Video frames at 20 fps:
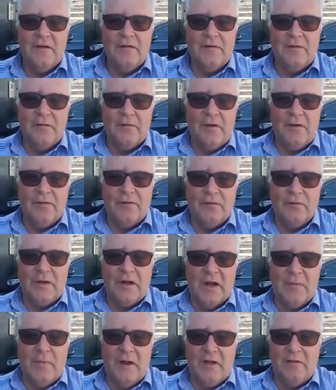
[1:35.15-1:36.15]
so as to
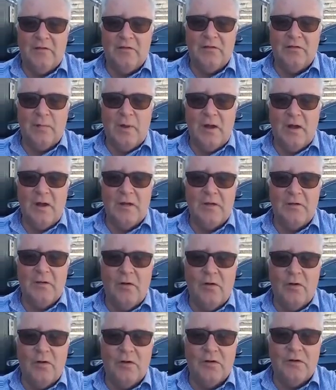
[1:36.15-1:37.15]
get a benchmark
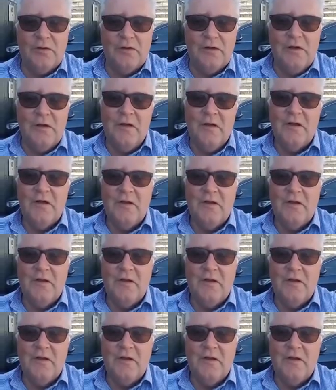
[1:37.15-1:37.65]
on